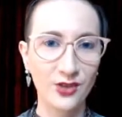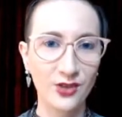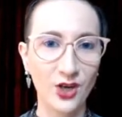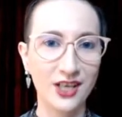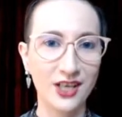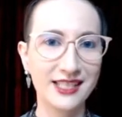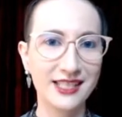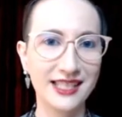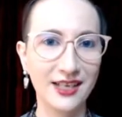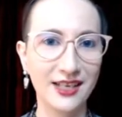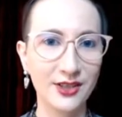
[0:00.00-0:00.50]
gone
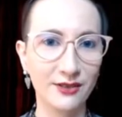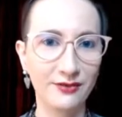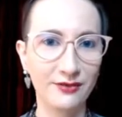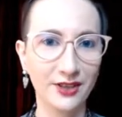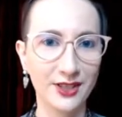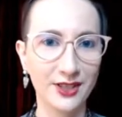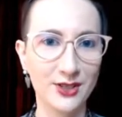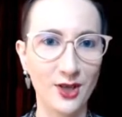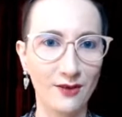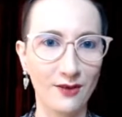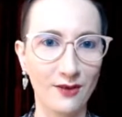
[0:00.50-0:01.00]
down the
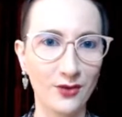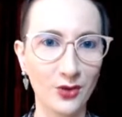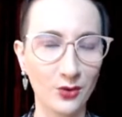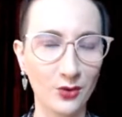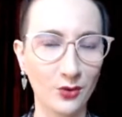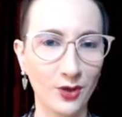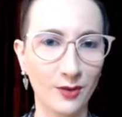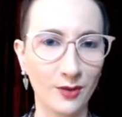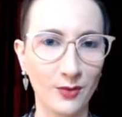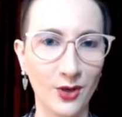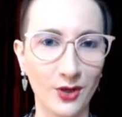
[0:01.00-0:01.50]
philosophical
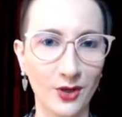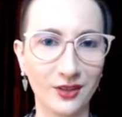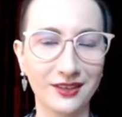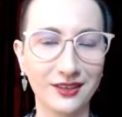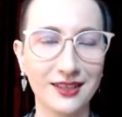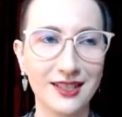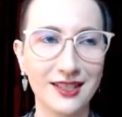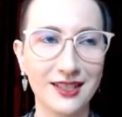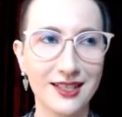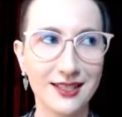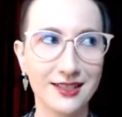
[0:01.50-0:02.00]
wormhole.
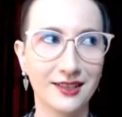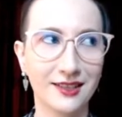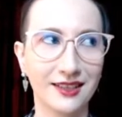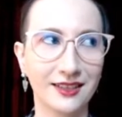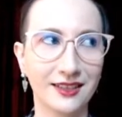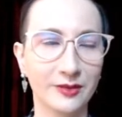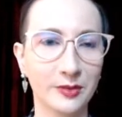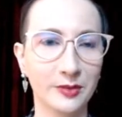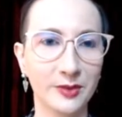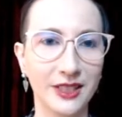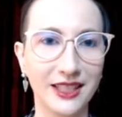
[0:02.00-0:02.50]
Dude, sorry,
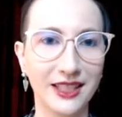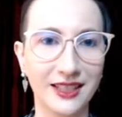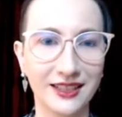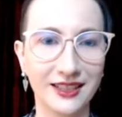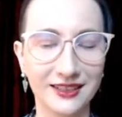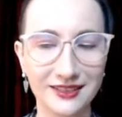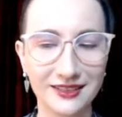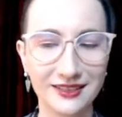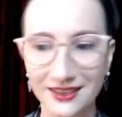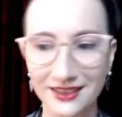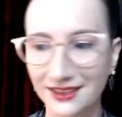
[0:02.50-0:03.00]
everybody.
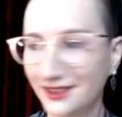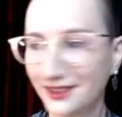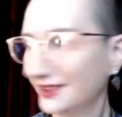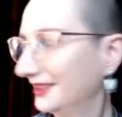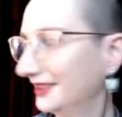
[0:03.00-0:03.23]
Don't